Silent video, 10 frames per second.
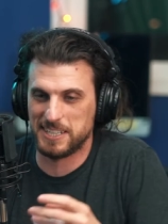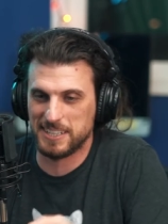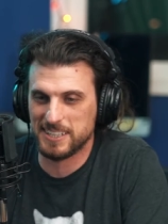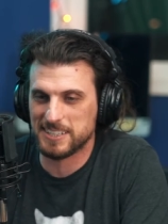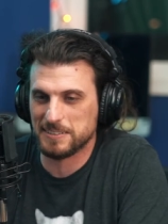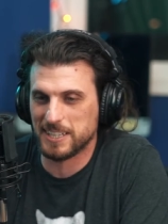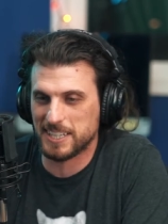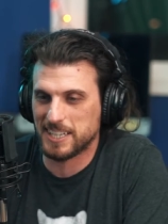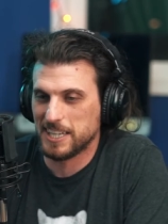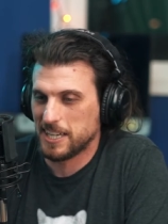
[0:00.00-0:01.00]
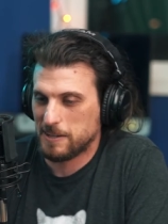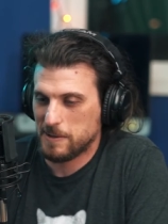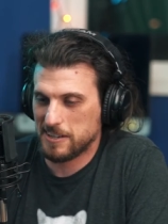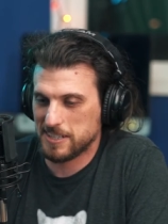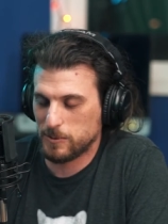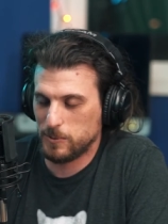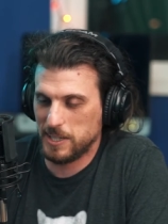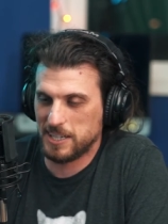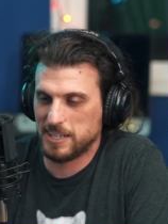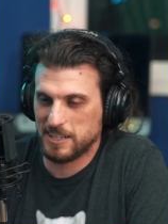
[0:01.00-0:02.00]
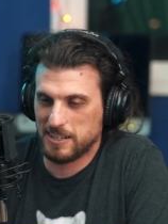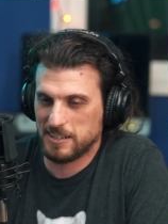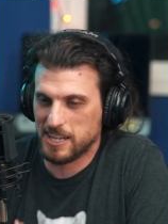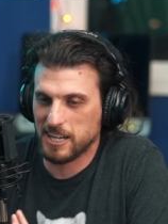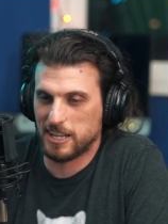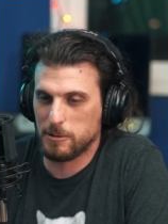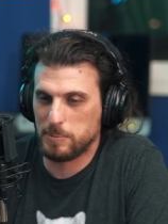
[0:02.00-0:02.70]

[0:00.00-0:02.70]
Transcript: Uh, so like I was like, we are not going to